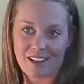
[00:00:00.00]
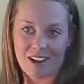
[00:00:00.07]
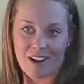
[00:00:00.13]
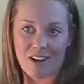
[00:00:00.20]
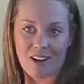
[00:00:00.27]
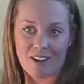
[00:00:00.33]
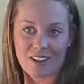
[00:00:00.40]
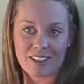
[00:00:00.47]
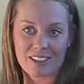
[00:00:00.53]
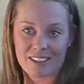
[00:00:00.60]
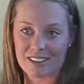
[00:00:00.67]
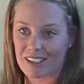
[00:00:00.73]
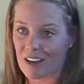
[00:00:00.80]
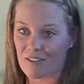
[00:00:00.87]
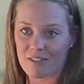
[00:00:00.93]
All the
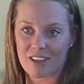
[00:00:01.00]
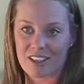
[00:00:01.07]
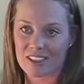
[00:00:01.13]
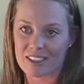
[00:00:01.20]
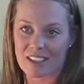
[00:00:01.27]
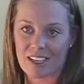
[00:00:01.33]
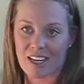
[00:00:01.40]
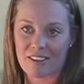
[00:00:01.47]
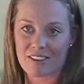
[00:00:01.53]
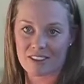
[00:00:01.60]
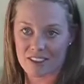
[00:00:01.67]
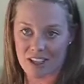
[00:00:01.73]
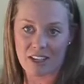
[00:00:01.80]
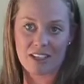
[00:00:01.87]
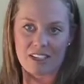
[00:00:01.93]
discomforts that have
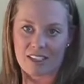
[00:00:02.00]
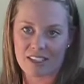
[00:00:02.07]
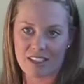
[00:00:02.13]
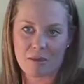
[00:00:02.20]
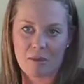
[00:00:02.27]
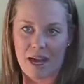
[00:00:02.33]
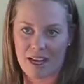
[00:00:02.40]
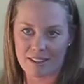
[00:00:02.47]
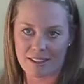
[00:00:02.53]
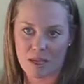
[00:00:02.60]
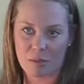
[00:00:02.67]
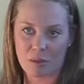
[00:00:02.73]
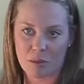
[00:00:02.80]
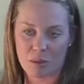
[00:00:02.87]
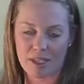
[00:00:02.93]
started in the past
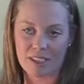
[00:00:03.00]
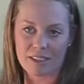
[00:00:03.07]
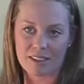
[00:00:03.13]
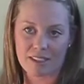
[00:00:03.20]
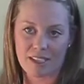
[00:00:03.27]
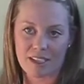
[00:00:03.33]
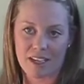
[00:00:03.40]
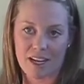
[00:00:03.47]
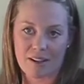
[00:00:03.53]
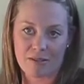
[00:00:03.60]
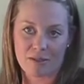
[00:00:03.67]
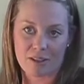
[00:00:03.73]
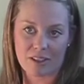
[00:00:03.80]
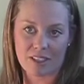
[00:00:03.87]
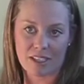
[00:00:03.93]
couple weeks that
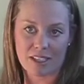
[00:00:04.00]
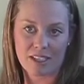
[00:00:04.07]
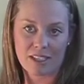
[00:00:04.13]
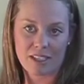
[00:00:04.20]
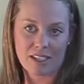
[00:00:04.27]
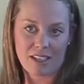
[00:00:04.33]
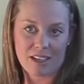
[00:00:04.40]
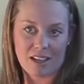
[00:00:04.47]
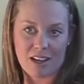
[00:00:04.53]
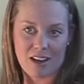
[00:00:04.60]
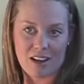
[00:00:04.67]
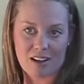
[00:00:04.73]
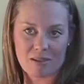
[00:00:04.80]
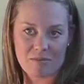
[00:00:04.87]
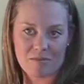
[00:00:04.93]
I've really
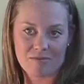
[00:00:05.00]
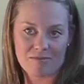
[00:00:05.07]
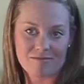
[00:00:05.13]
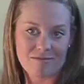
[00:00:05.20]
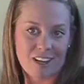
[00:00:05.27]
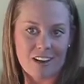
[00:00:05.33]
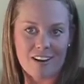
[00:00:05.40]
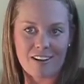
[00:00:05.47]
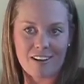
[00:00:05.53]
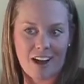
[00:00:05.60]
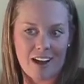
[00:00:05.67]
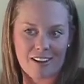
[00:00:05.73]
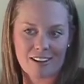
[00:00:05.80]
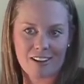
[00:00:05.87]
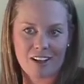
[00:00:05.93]

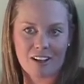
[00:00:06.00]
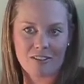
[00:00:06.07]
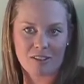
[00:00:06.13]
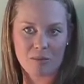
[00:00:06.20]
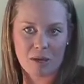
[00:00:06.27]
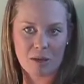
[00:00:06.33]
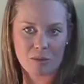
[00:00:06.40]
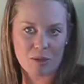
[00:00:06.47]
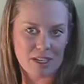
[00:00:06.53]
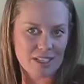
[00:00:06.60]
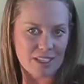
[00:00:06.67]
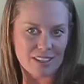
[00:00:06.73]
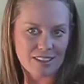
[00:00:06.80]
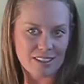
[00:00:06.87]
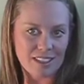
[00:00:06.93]
not loved about
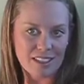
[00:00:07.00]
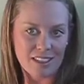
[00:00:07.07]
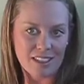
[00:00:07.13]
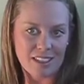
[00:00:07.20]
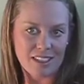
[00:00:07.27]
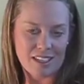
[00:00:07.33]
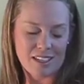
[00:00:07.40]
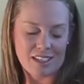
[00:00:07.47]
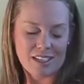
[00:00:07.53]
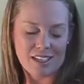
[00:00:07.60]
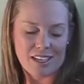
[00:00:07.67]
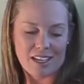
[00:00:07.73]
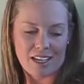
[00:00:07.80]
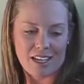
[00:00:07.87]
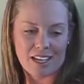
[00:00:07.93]
pregnancy.
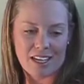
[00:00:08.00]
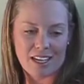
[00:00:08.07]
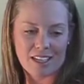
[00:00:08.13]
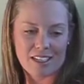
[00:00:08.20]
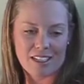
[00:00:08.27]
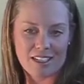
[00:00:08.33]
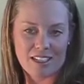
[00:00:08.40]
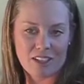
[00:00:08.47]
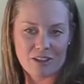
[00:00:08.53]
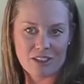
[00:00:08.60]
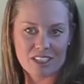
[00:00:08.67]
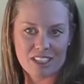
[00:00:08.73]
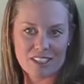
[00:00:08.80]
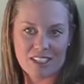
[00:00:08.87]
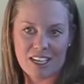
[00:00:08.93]
And, you know,
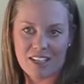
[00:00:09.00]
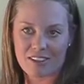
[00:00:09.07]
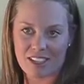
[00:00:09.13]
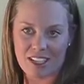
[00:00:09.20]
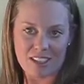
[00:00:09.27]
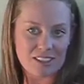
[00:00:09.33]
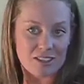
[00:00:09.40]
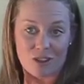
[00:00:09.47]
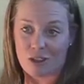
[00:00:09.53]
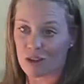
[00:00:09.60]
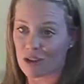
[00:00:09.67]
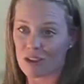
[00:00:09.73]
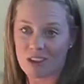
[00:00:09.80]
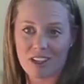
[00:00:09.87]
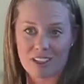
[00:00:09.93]
it just kind of takes a
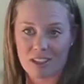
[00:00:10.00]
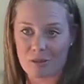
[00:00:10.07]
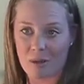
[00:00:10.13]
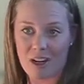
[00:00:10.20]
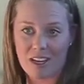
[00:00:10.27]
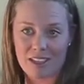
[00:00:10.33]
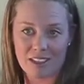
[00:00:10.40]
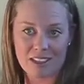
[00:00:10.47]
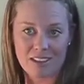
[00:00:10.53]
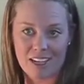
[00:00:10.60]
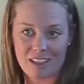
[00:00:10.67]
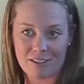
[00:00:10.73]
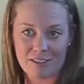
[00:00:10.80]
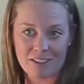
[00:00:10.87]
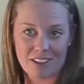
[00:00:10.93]
toll on your body.
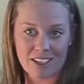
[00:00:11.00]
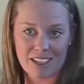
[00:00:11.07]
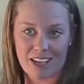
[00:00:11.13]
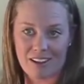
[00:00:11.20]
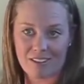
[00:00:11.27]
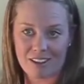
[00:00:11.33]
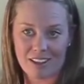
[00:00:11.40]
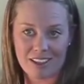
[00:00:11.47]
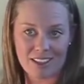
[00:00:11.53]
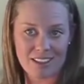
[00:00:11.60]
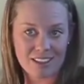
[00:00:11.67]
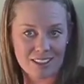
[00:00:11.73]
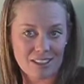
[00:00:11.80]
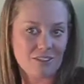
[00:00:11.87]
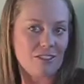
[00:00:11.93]
I feel like everything
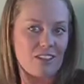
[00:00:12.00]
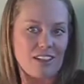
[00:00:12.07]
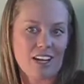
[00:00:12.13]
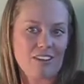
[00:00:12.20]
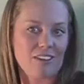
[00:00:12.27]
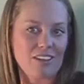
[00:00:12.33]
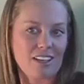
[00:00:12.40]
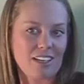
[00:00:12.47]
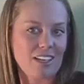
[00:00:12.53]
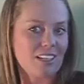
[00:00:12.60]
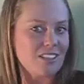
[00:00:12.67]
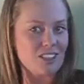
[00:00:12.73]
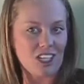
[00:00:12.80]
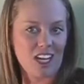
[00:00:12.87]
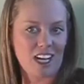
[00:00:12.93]
is different, everything
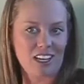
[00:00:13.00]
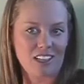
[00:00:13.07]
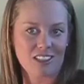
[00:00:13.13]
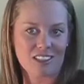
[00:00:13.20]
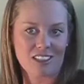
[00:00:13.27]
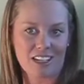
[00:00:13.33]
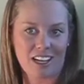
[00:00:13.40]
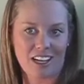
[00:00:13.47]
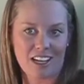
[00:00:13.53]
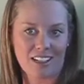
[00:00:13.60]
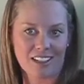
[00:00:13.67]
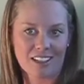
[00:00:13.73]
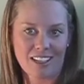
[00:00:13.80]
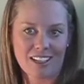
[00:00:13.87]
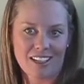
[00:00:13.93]
has changed, and,